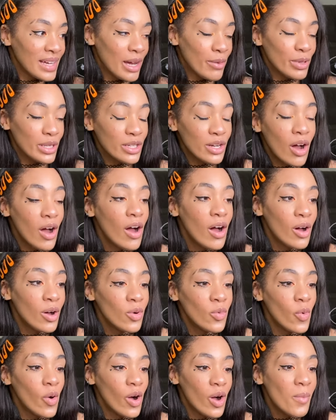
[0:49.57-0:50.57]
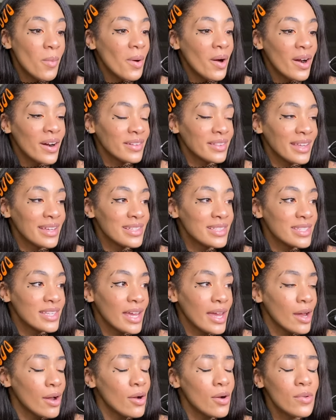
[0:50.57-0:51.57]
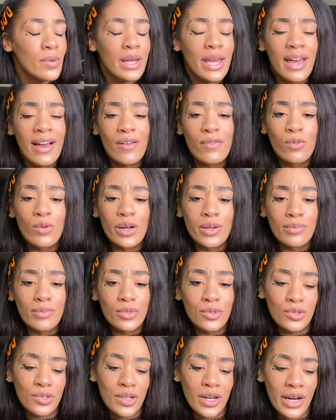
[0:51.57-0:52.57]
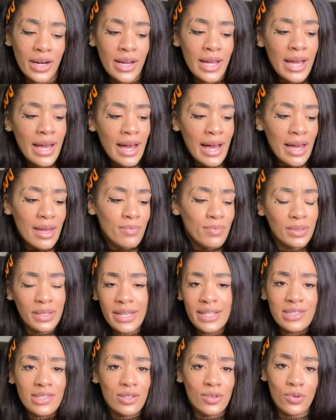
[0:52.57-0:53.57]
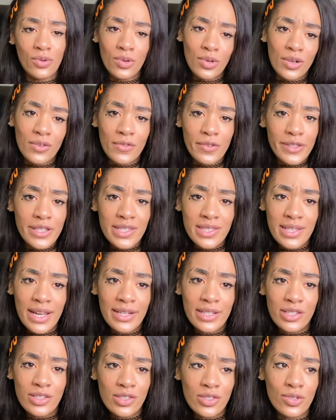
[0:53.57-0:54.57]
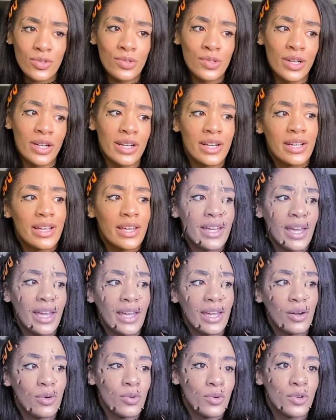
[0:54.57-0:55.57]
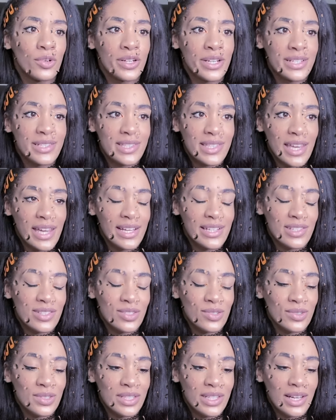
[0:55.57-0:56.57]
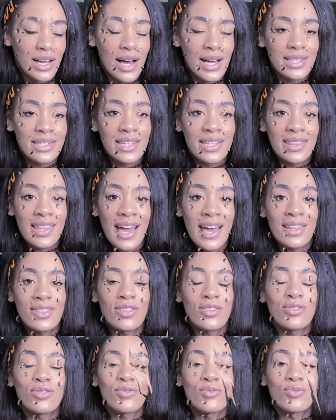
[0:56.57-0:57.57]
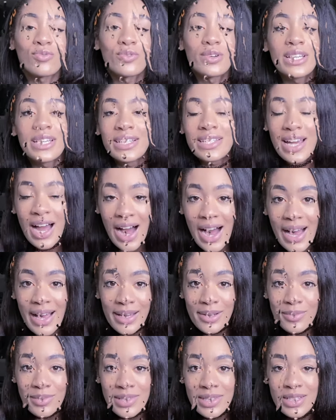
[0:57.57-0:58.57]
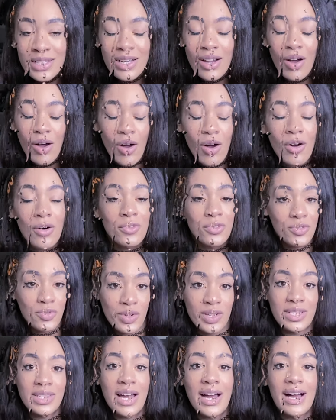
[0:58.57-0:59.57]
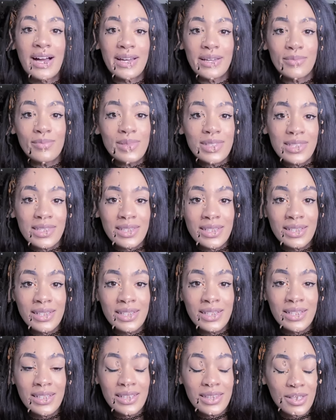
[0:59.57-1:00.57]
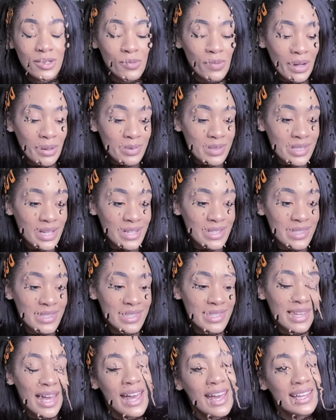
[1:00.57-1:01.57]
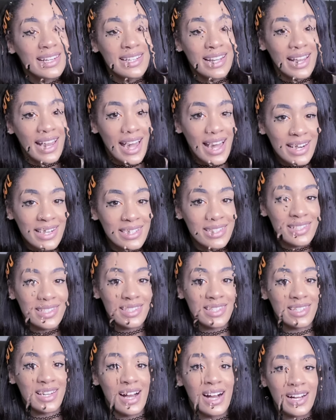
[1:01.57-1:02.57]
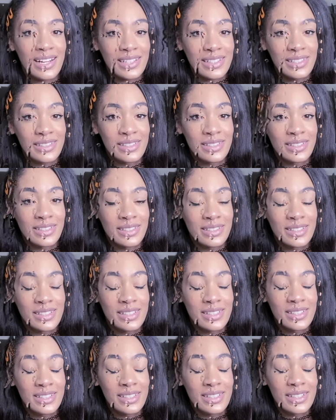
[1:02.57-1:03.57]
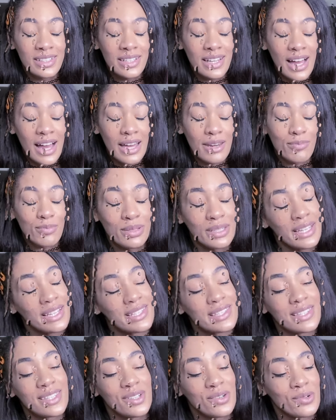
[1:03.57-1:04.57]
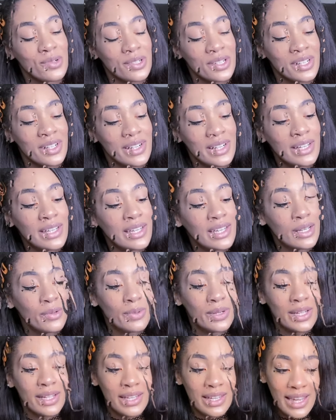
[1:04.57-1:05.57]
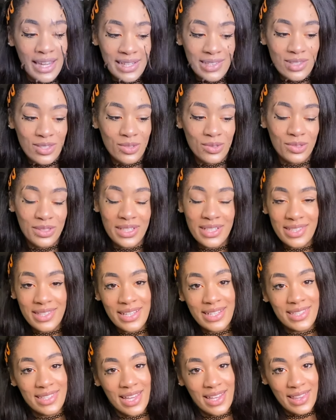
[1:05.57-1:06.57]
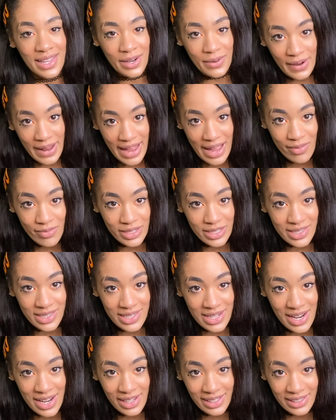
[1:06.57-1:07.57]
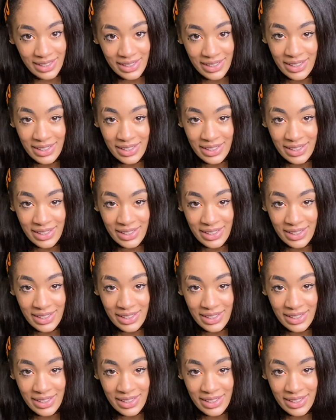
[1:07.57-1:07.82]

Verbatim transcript: I would call Walmart, they'd say, oh, we have one more. I'd place an order for the site to store. Order gets canceled. I did that three times. All three times, the website said they had it in stock. I placed the order. It would get canceled because they say they don't have it in stock.